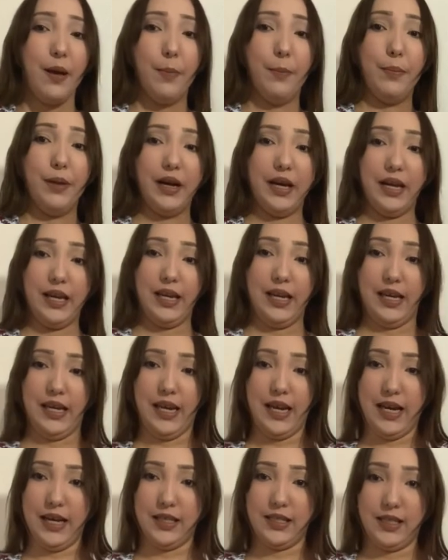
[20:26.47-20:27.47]
But,
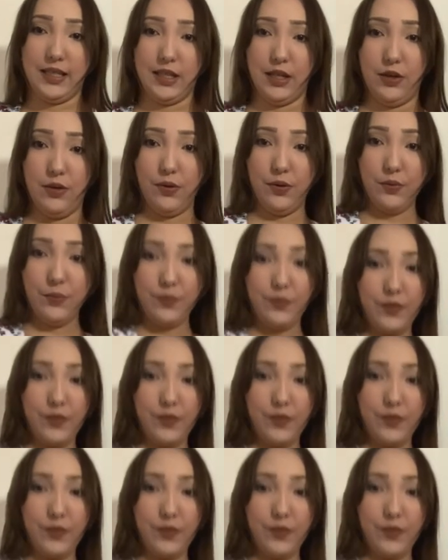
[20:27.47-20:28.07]
yeah, so